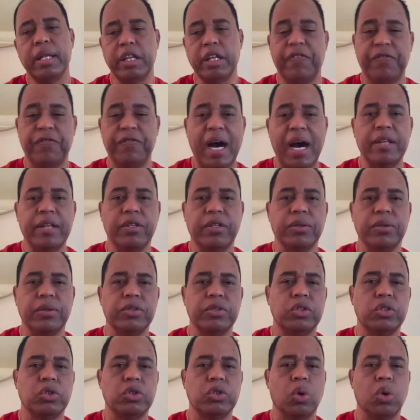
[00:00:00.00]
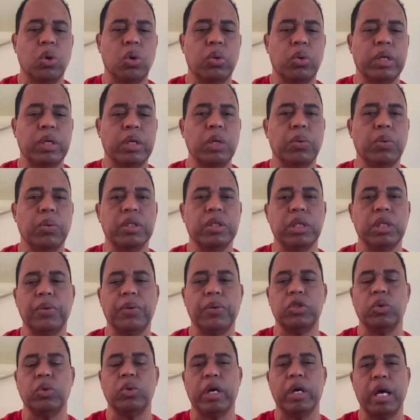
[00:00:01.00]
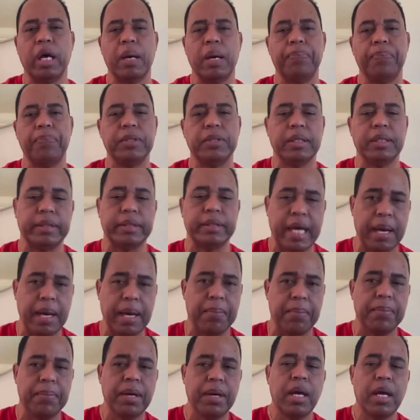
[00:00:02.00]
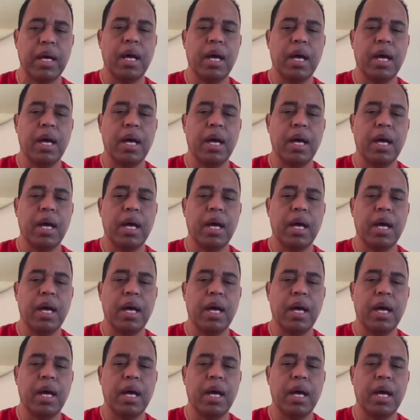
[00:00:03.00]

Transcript: father, so he was able to help them